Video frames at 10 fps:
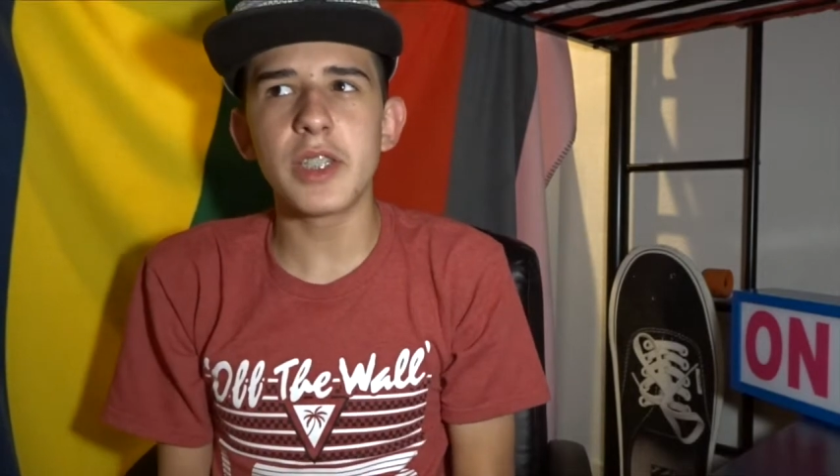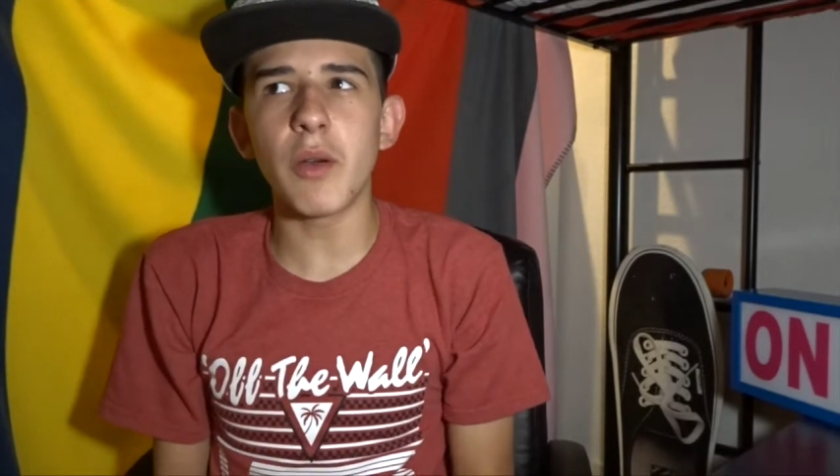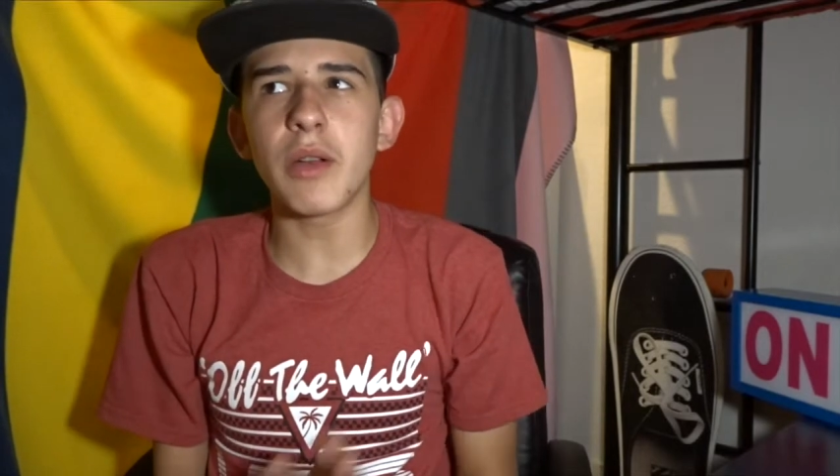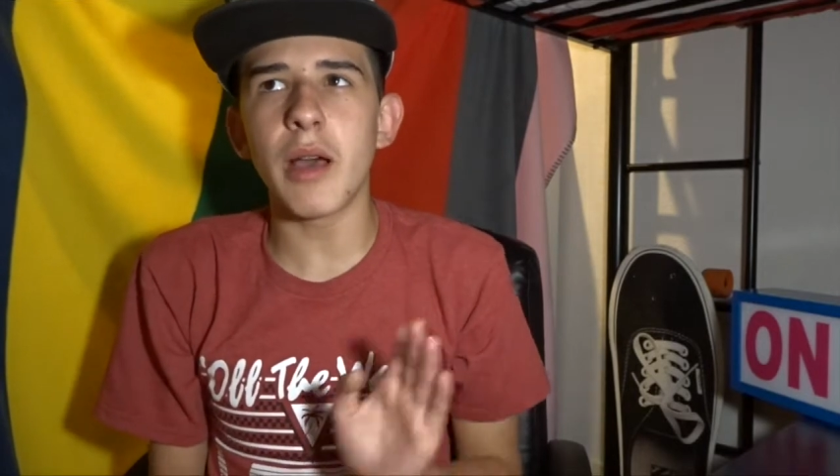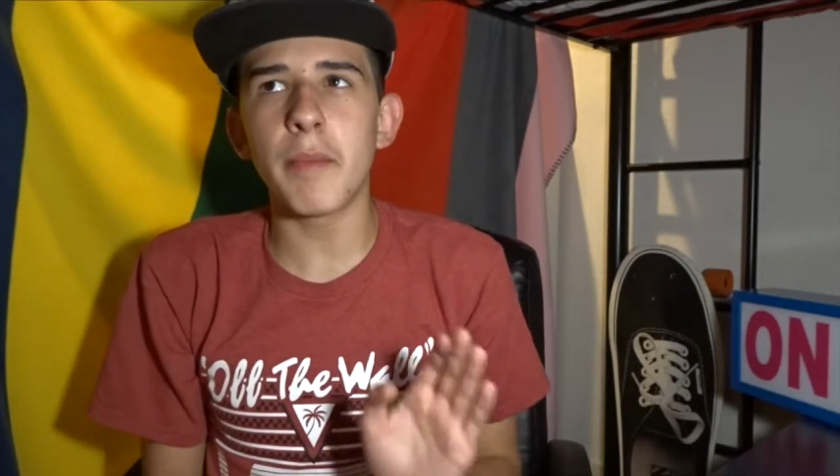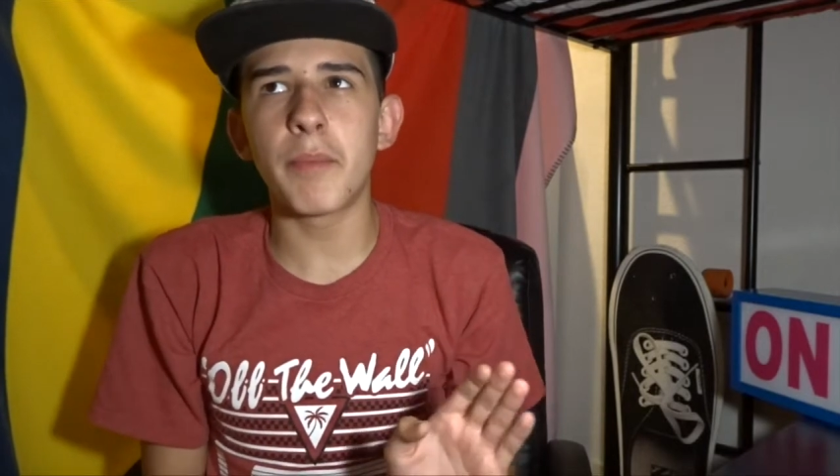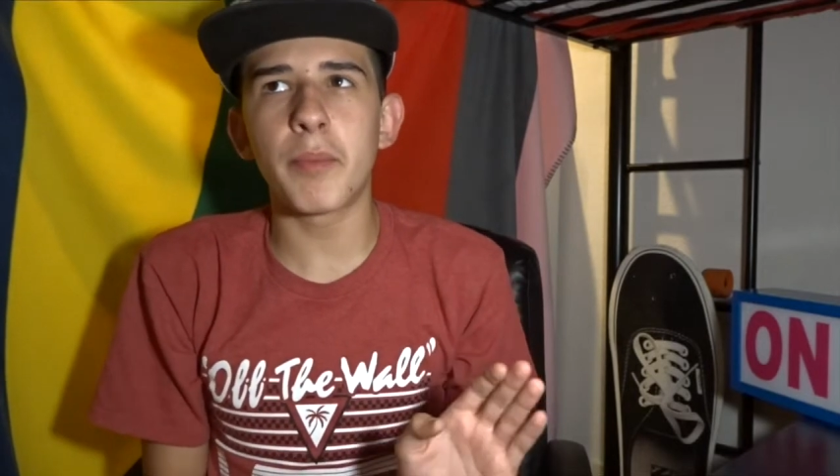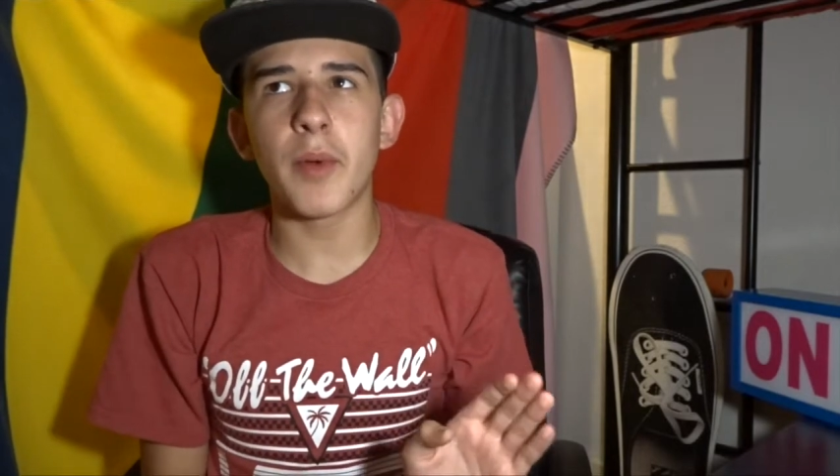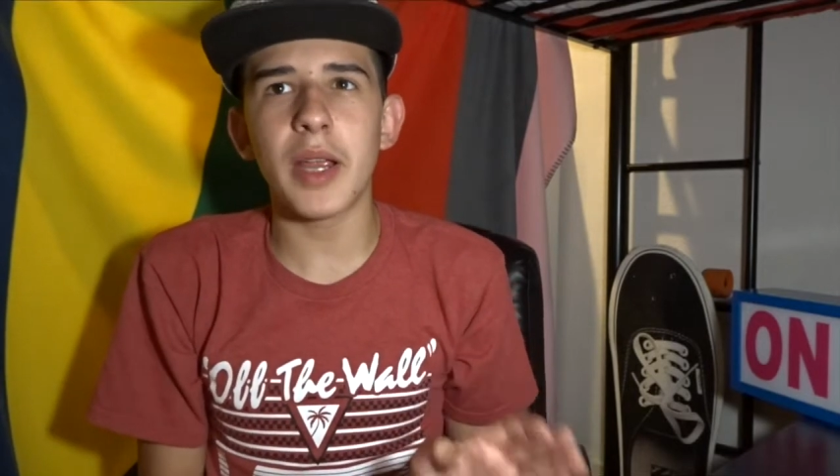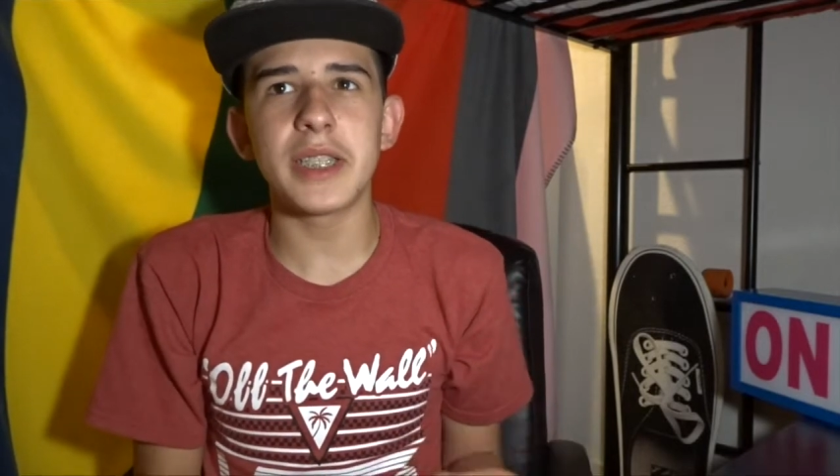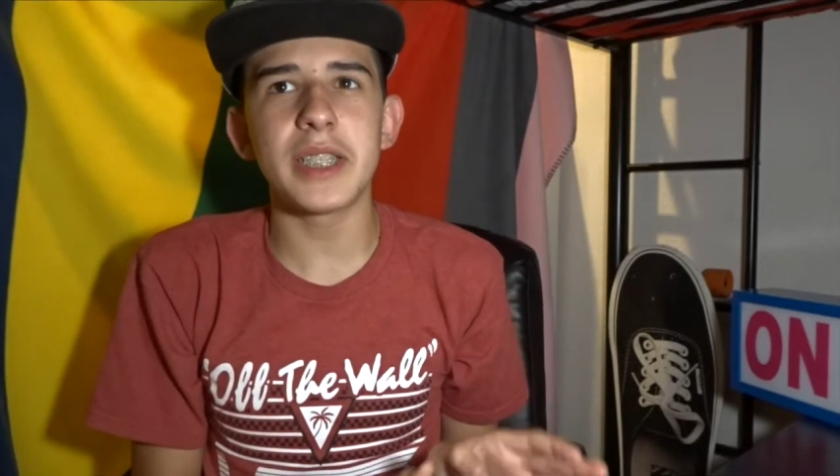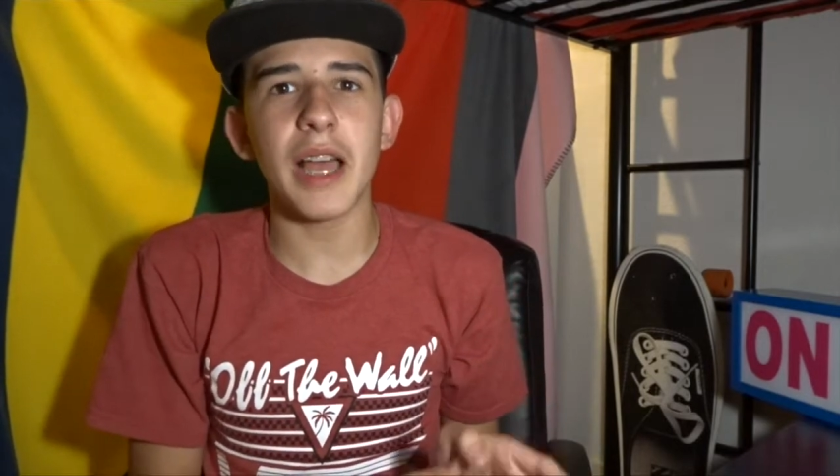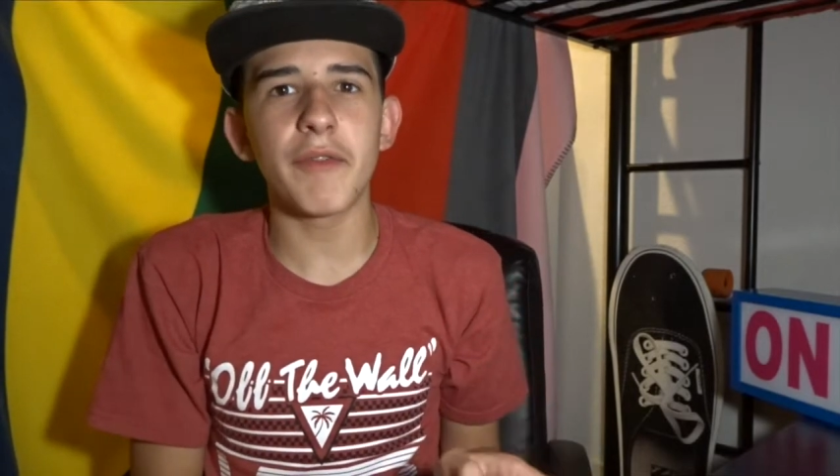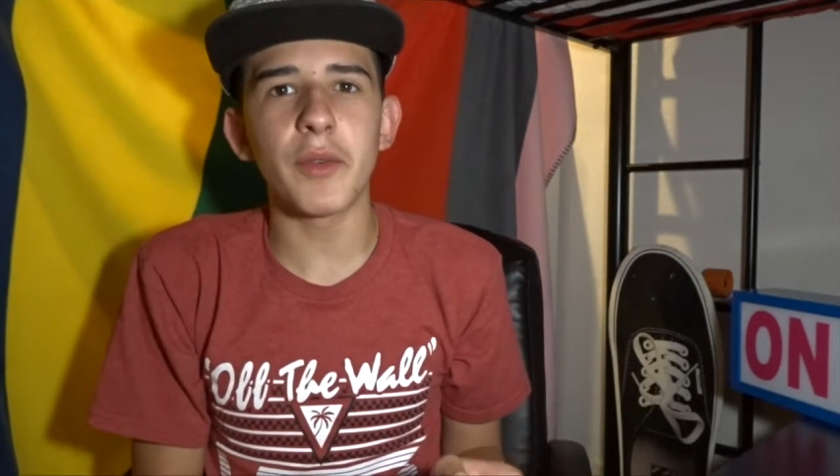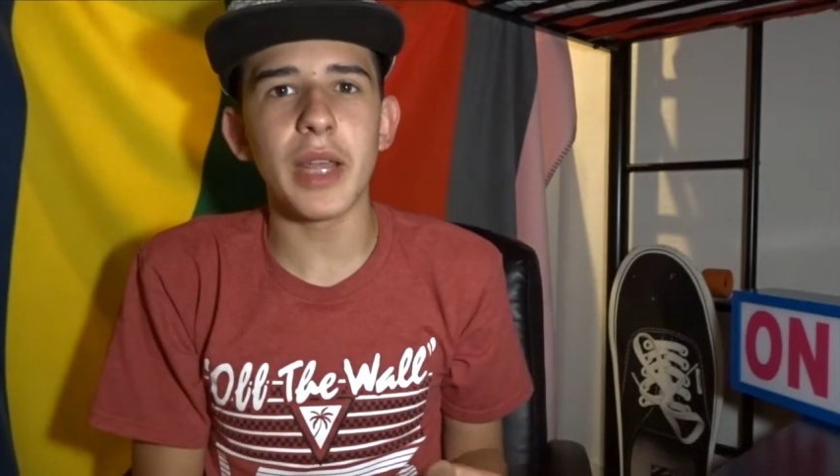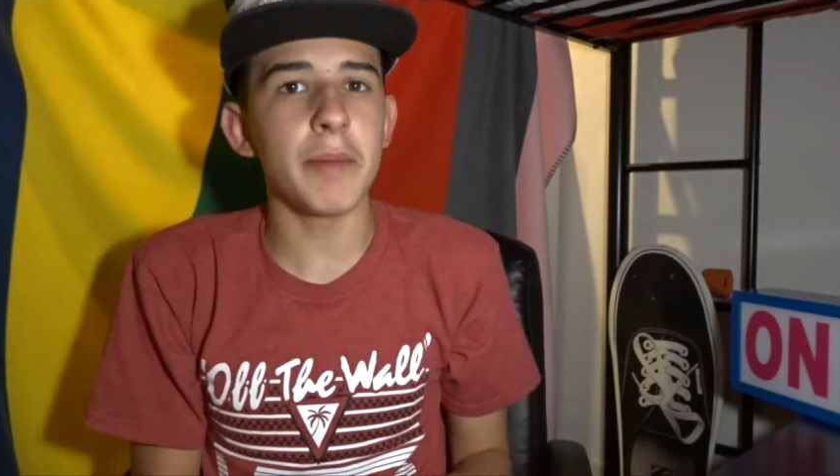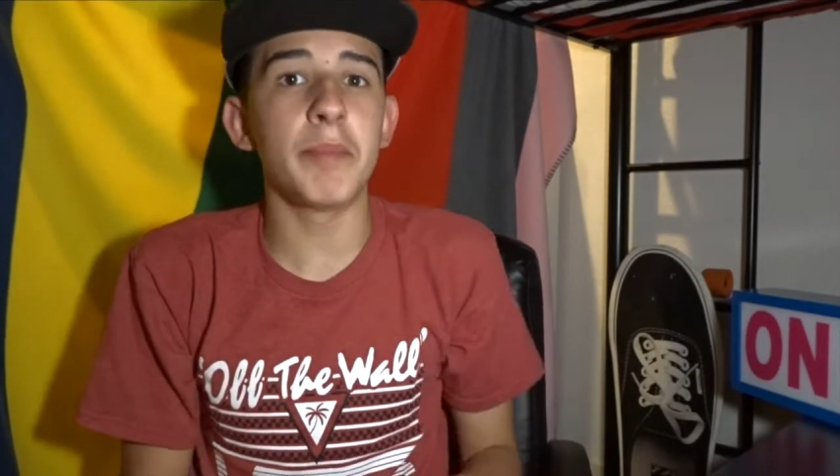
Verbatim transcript: don't upgrade to the iPhone 8,